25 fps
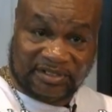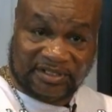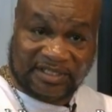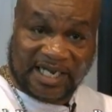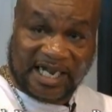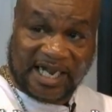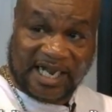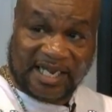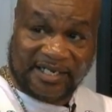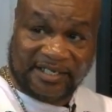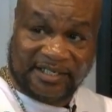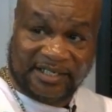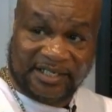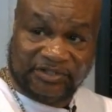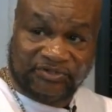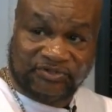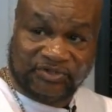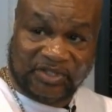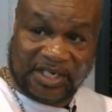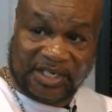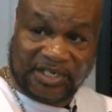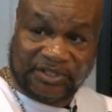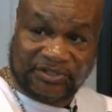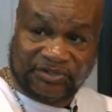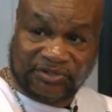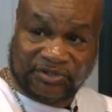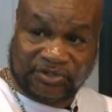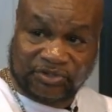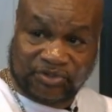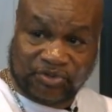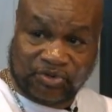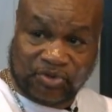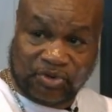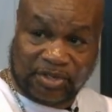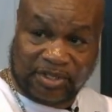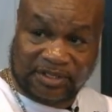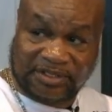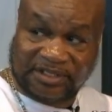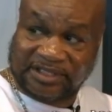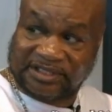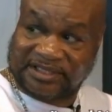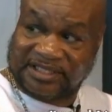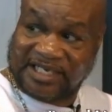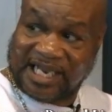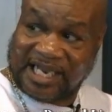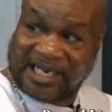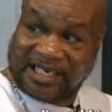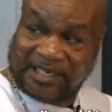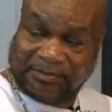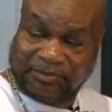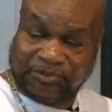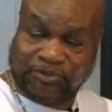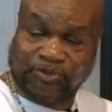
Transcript: guided Andrade to the corner, then guided him